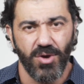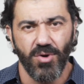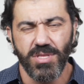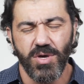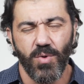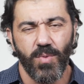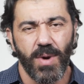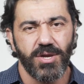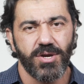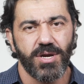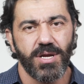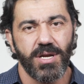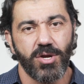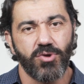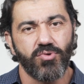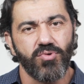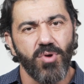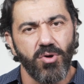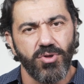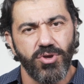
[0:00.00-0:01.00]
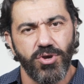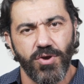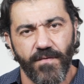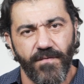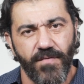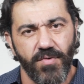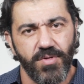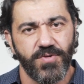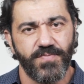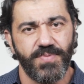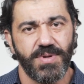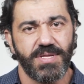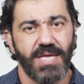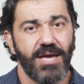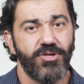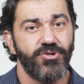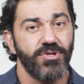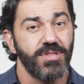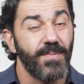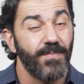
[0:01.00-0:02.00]
the only way you're going to grow to your fullest
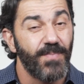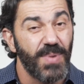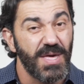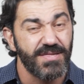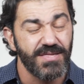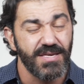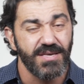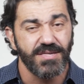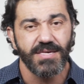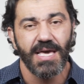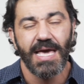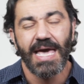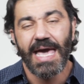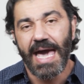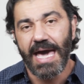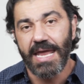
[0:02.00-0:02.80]
potential in business